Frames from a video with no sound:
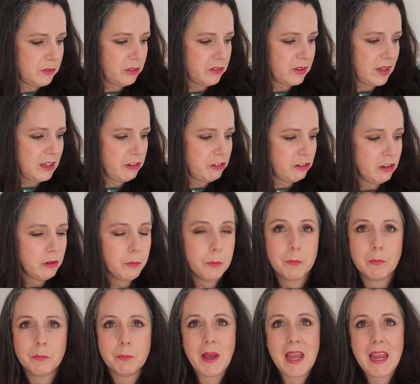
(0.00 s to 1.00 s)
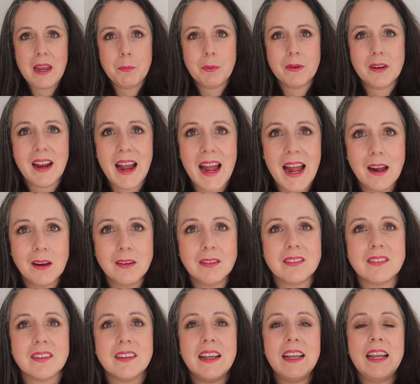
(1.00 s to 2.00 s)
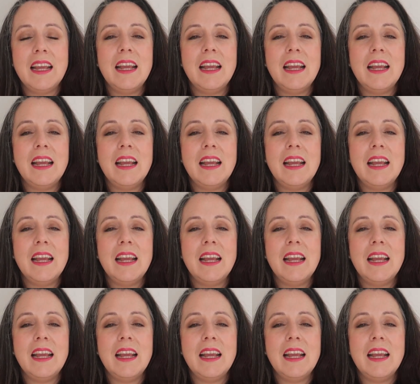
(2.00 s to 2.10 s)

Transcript: tissue paper out,